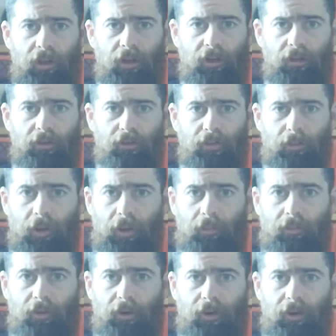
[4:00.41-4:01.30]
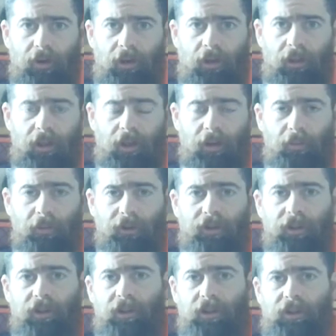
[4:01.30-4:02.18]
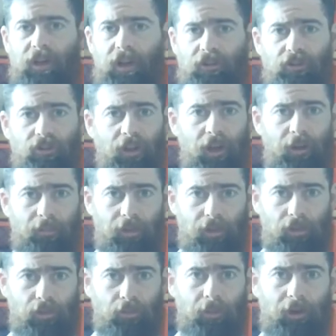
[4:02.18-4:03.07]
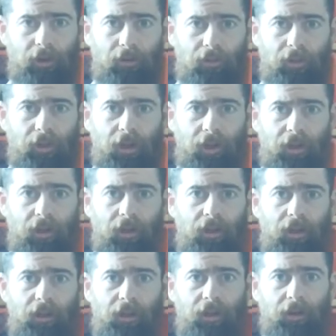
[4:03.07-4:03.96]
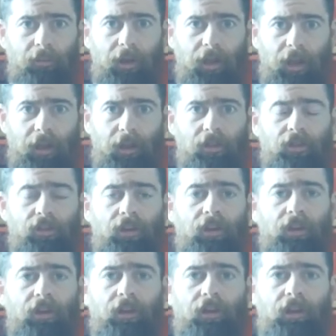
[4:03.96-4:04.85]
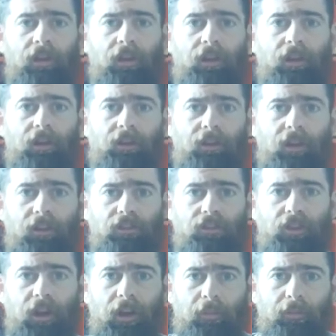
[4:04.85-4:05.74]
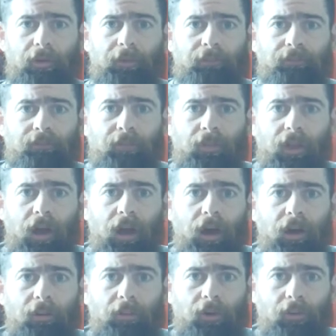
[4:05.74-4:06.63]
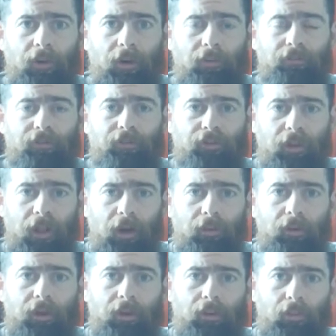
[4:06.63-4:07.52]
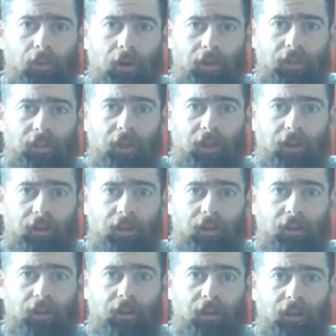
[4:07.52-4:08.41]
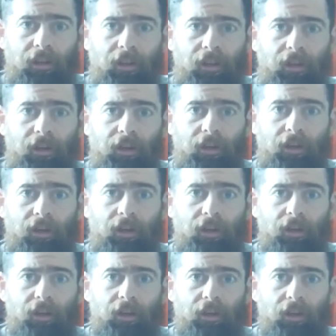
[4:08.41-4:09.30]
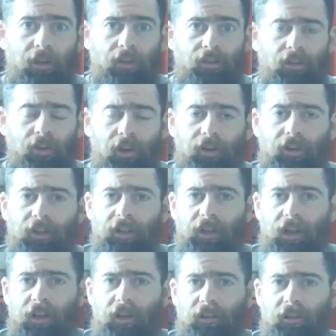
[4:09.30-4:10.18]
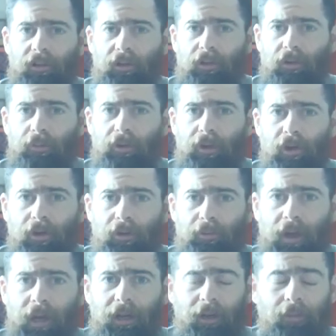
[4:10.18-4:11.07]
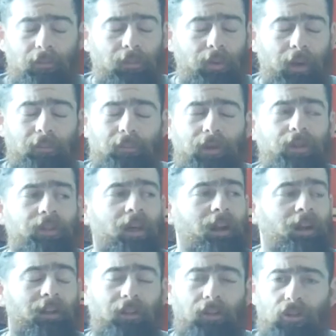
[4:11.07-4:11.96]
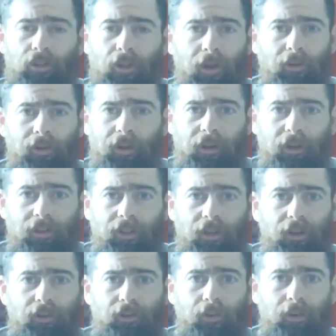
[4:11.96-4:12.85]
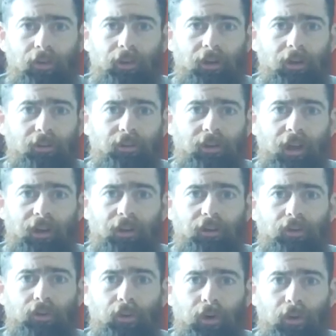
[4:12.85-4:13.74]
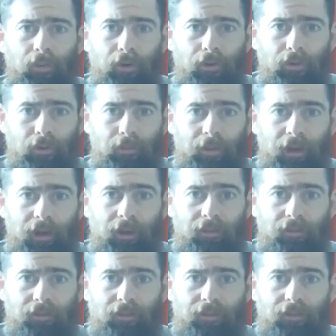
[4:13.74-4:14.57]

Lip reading: and you remember, like I'm learning to touch type. This is my new thing, getting my hands to touch type. And when I'm flowing with it, it is starting to get a little bit automatic. I'm pathetically slow at it. It's like 10 to 20 words a minute.